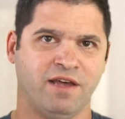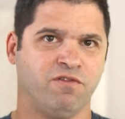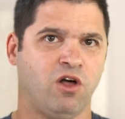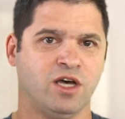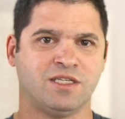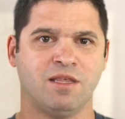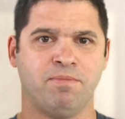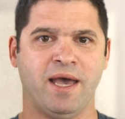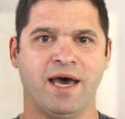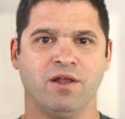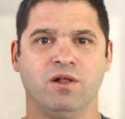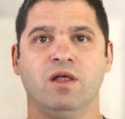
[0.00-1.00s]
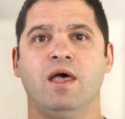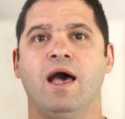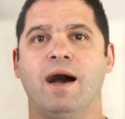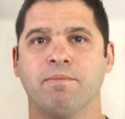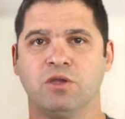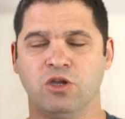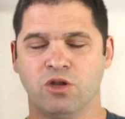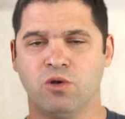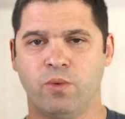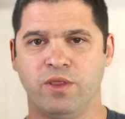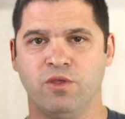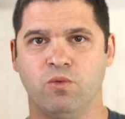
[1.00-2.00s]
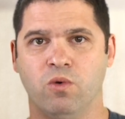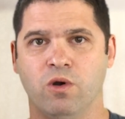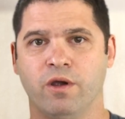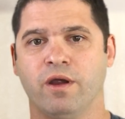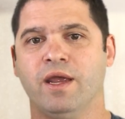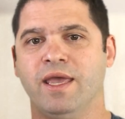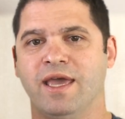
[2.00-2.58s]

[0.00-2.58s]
I've lost the battle, I'm going to win the war,